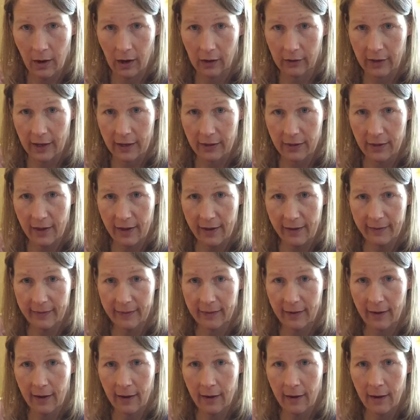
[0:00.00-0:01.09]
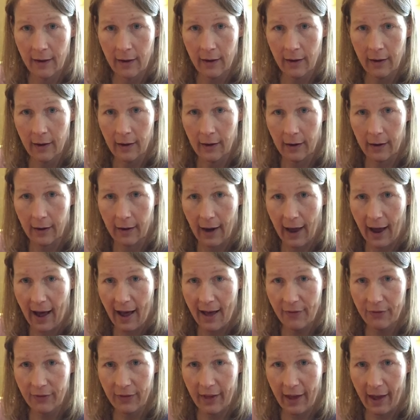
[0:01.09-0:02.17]
All right, this,
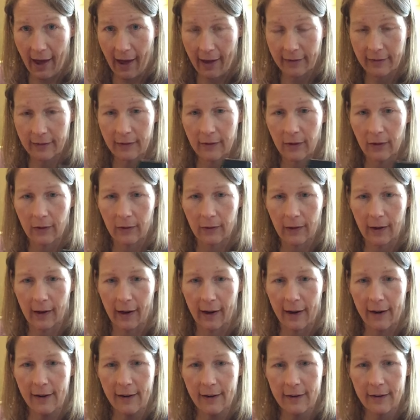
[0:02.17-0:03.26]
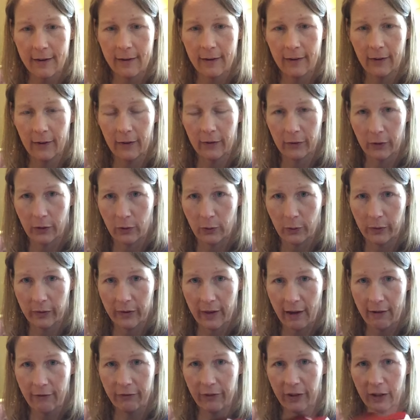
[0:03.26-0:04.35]
not that, okay? So use
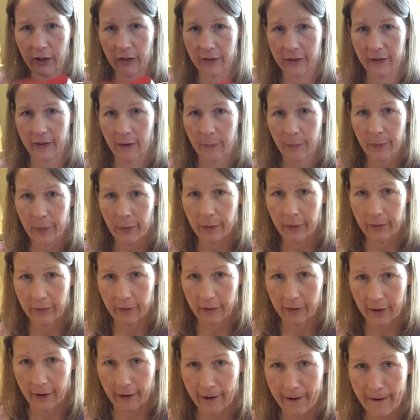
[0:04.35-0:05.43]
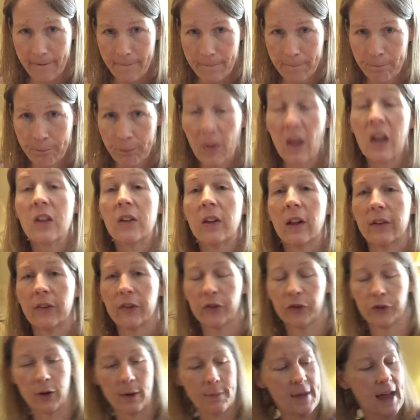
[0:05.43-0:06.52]
that fingertip, okay? Let's
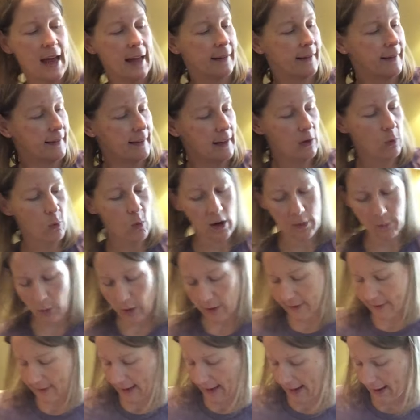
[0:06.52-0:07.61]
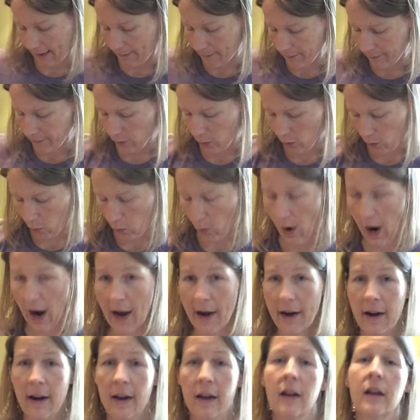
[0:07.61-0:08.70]
strum that C one more time.
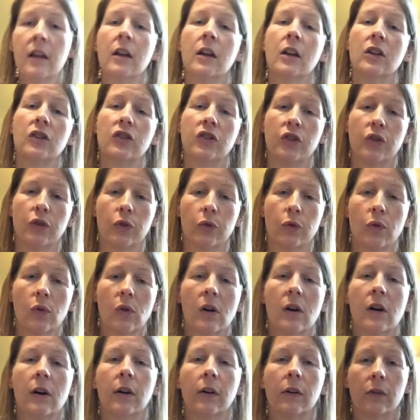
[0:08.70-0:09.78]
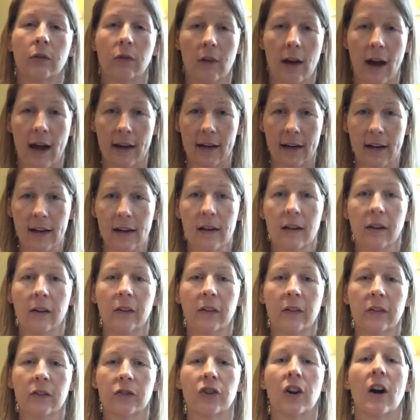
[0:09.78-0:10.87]
1, 2, ready,
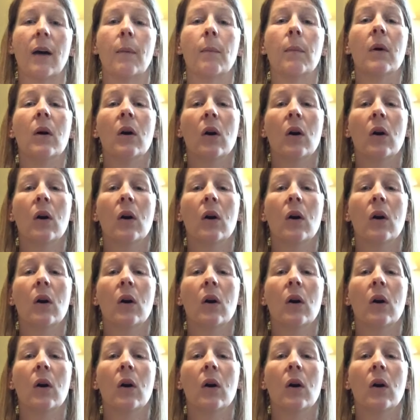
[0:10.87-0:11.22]
strum.